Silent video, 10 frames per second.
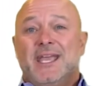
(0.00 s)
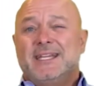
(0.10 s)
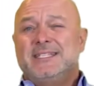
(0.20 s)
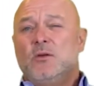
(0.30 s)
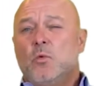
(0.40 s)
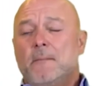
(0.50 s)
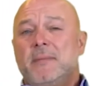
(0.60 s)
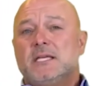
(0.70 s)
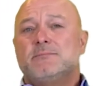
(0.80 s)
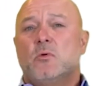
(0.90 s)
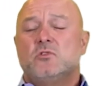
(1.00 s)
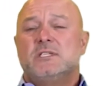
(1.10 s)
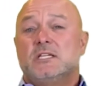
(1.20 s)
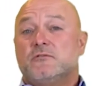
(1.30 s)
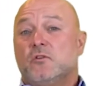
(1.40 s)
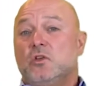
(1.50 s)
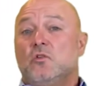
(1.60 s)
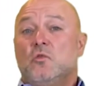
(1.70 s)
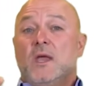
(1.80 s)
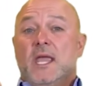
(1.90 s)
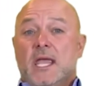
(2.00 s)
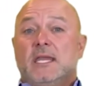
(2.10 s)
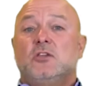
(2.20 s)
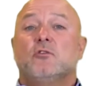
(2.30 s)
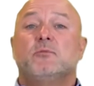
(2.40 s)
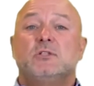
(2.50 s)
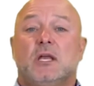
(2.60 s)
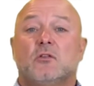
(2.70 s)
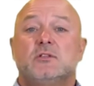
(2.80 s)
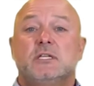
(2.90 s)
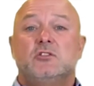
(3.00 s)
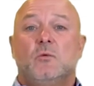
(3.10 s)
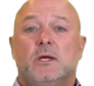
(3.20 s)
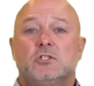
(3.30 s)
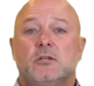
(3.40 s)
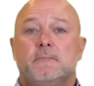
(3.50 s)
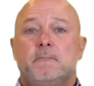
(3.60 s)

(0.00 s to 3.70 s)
and see what makes most sense for you and in your particular situation.